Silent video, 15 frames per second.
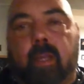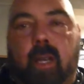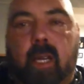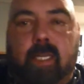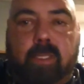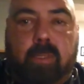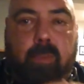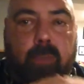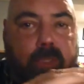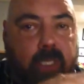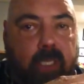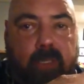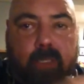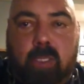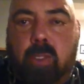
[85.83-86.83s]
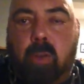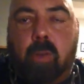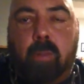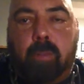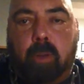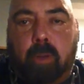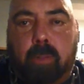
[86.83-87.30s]
Alright, so we're just
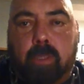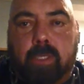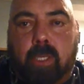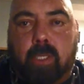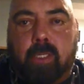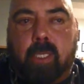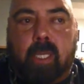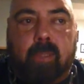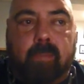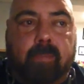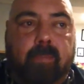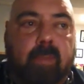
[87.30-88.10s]
doing Prilepin chart today.